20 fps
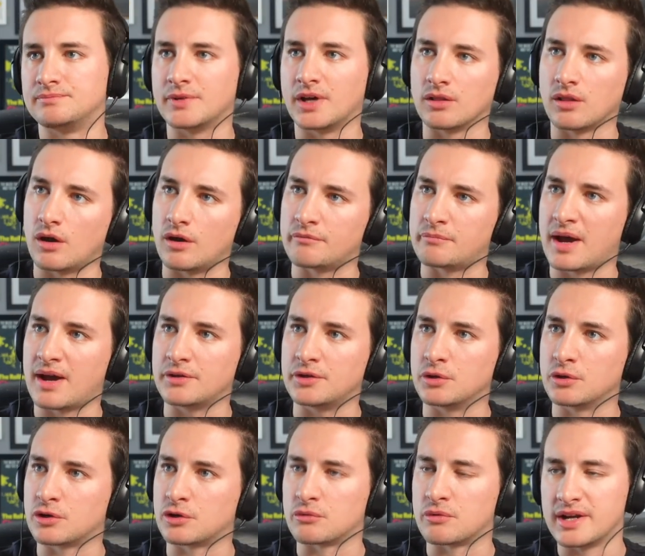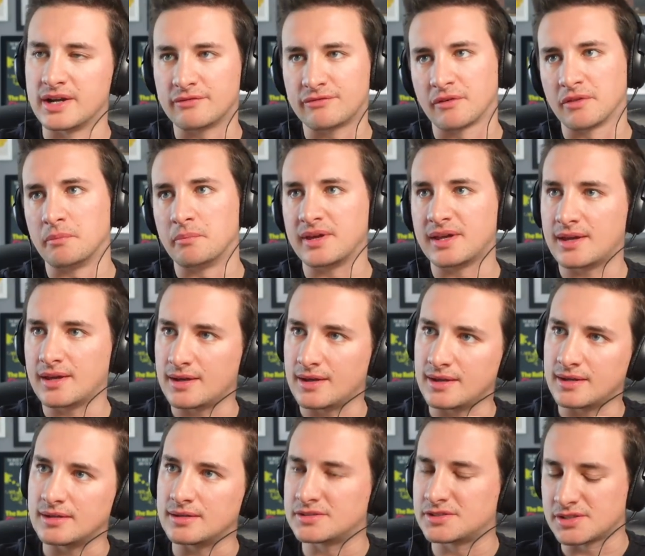a lot about your career from the
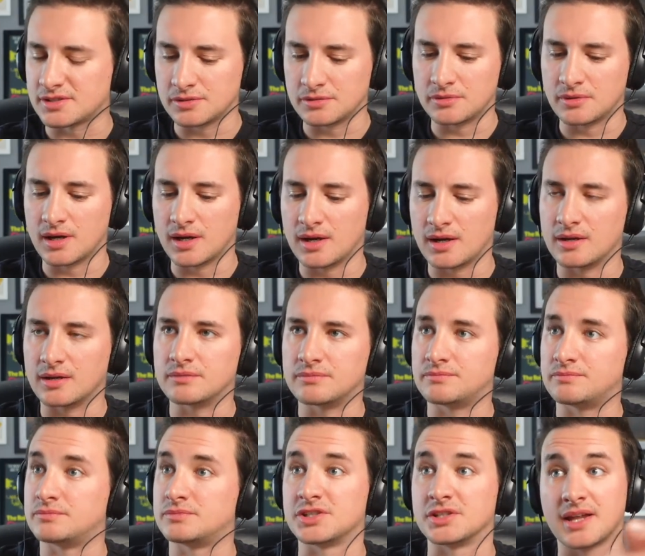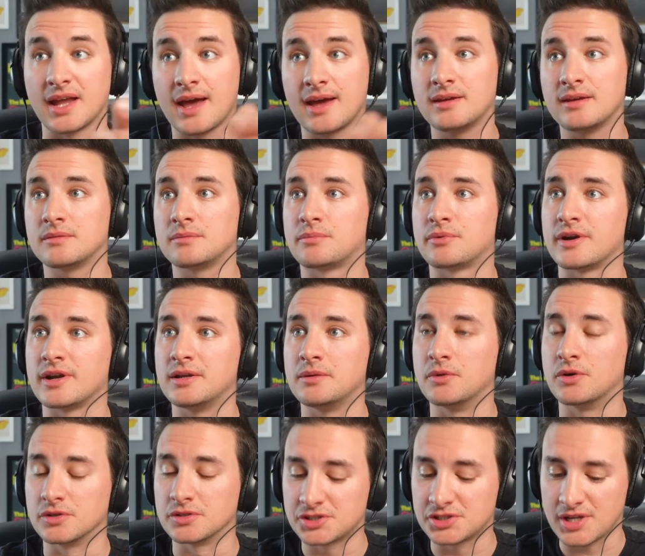beginning to uh, today, pretty
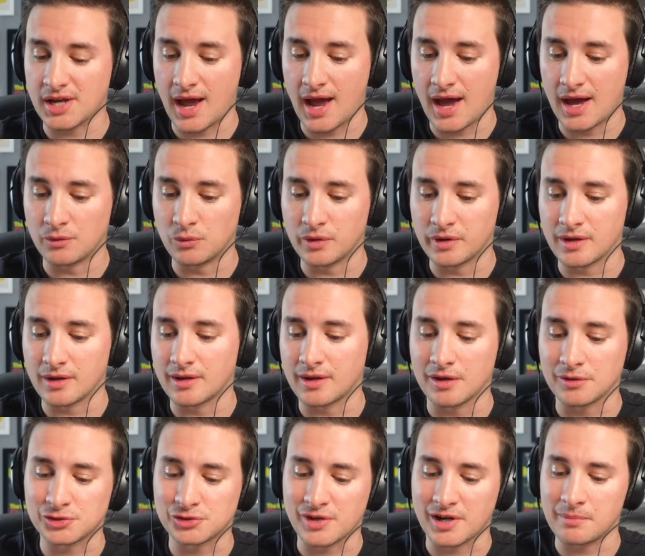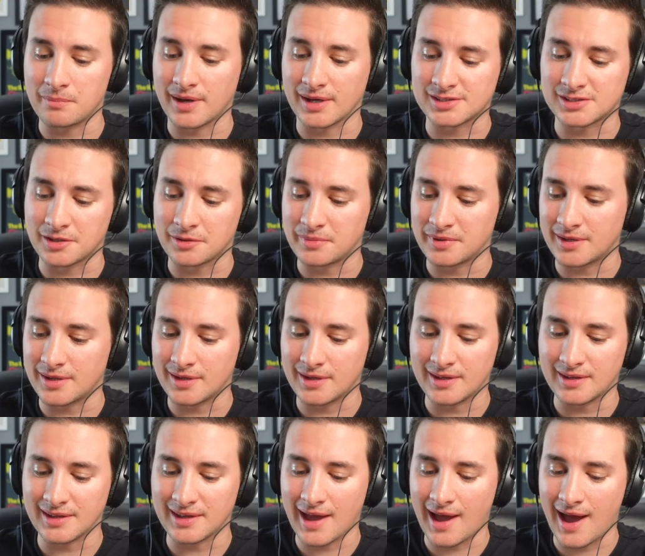much, and we're going to go straight back to the
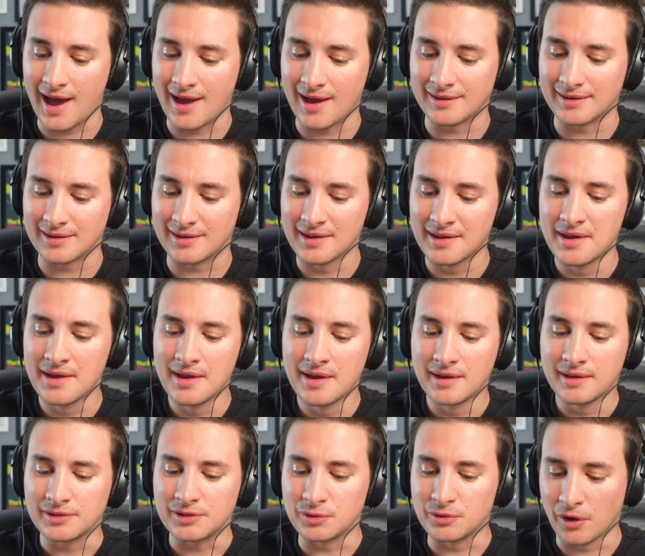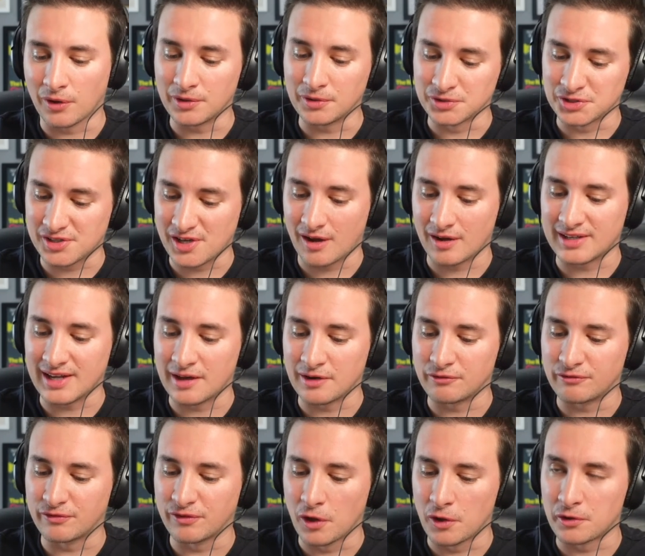beginning. And you got your start down in
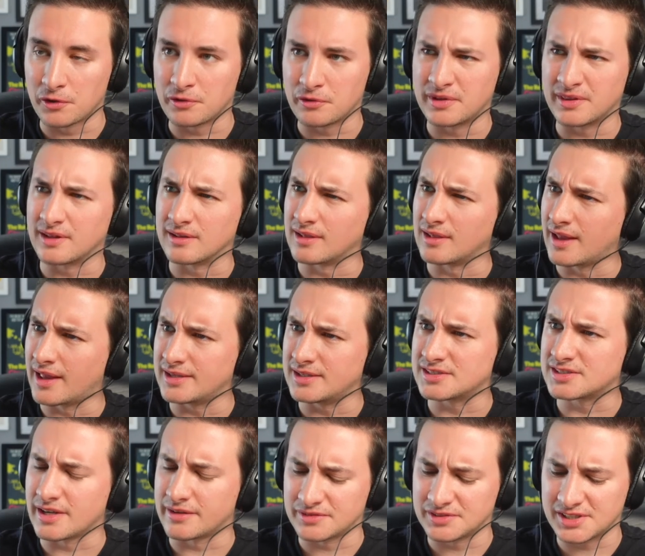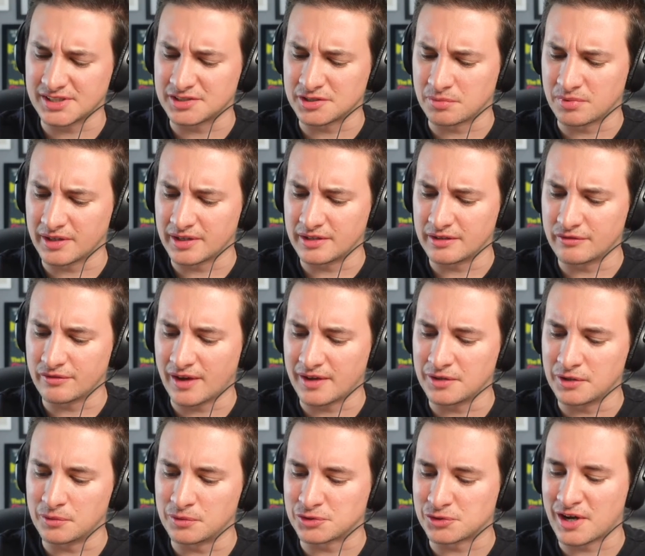Florida in the late 70s, I believe, and
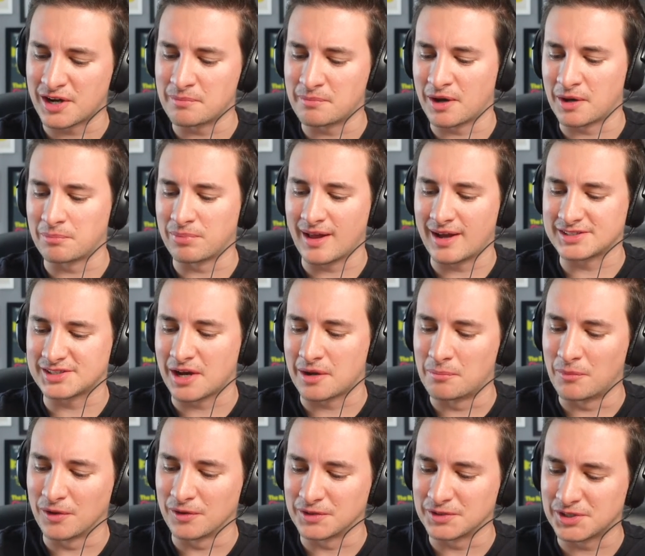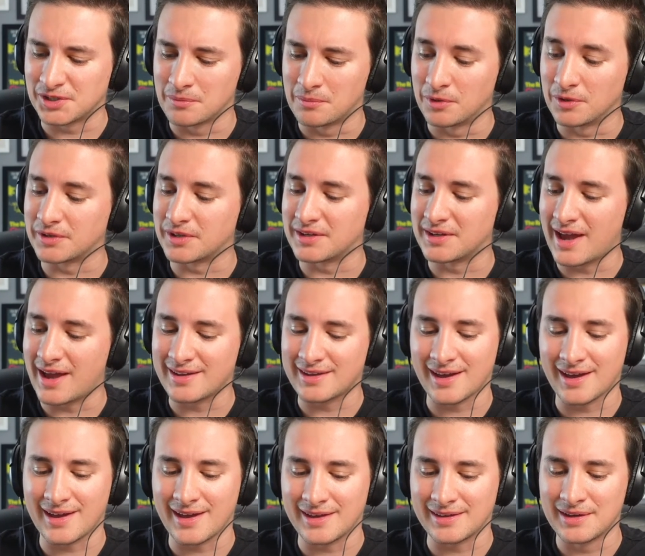you were trained by Blackjack Mulligan,
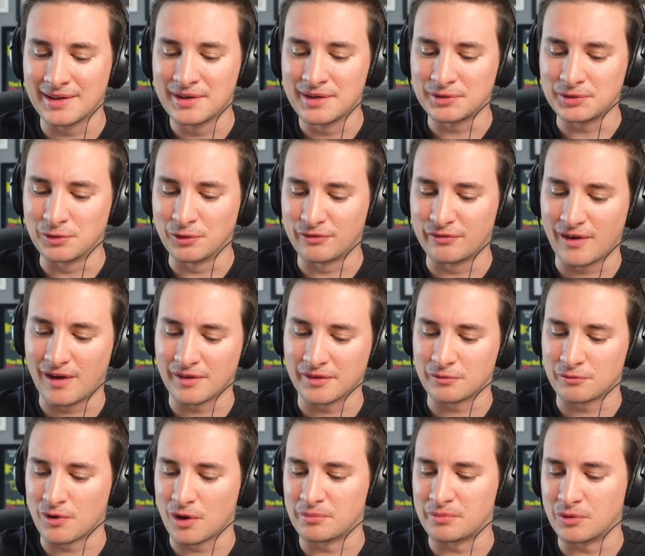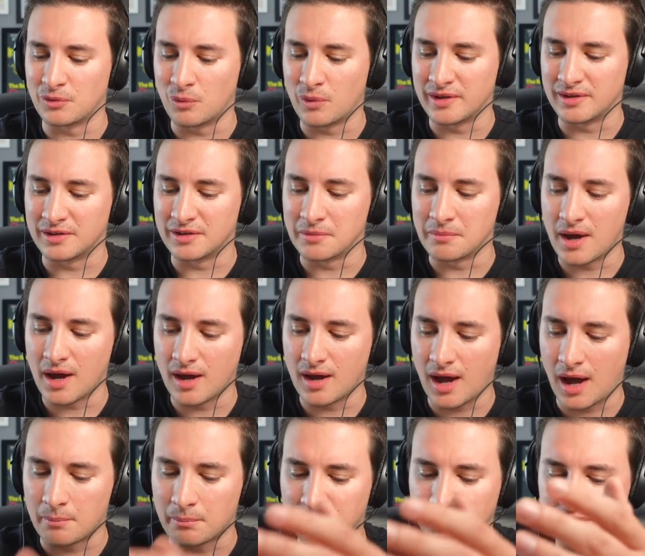aka your father, Robert Windham. Uh,
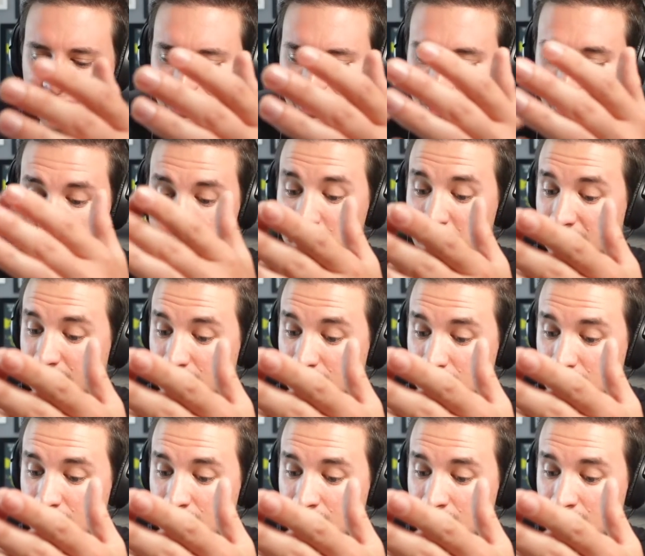I'm presuming